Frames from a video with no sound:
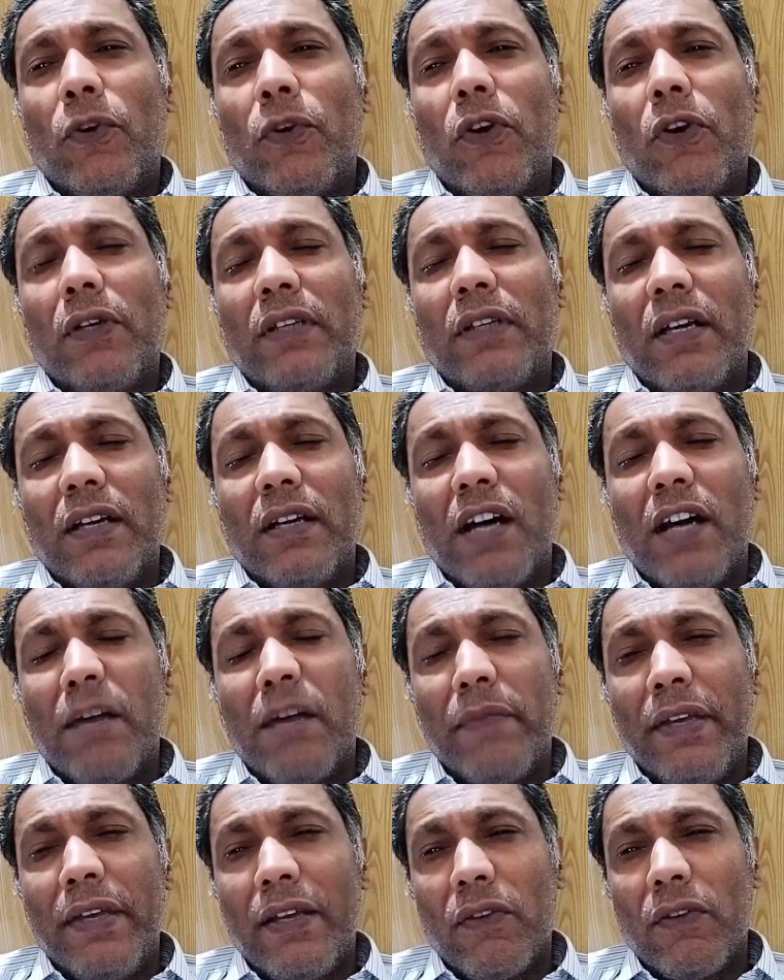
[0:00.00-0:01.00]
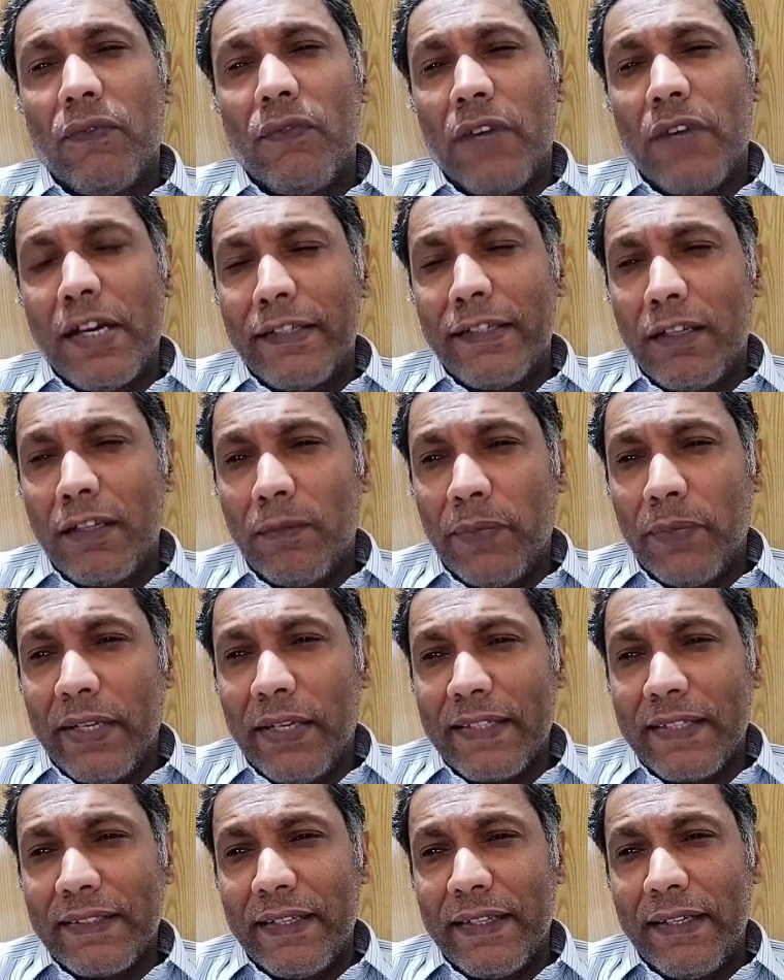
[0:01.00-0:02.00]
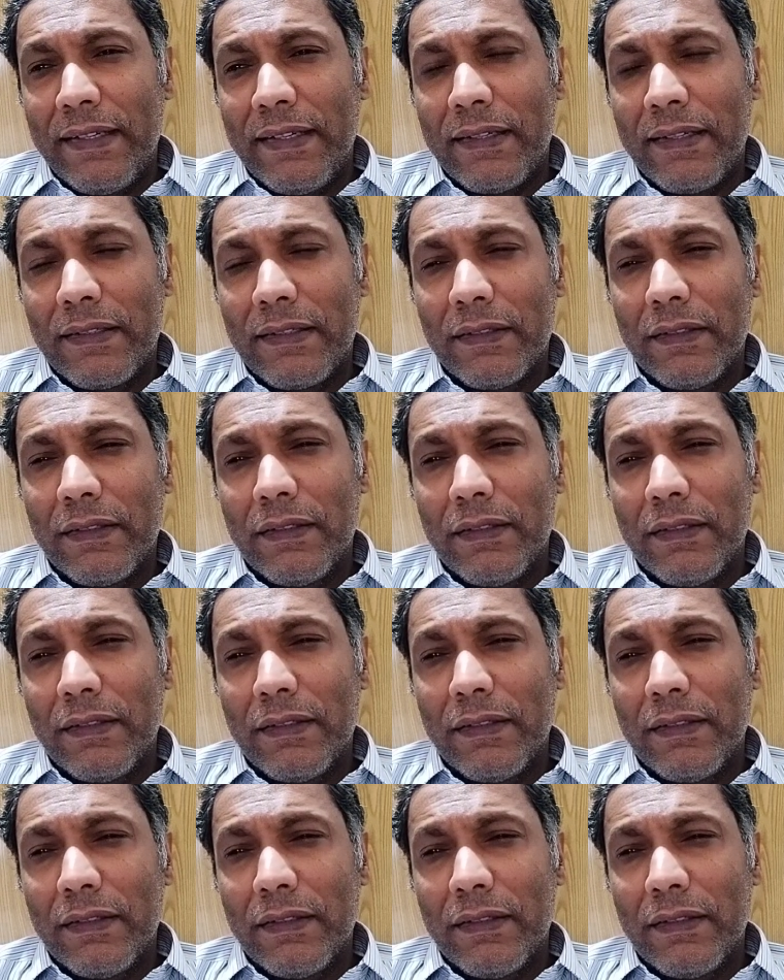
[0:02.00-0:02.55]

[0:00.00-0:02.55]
Paul Kagame, Rwandan president.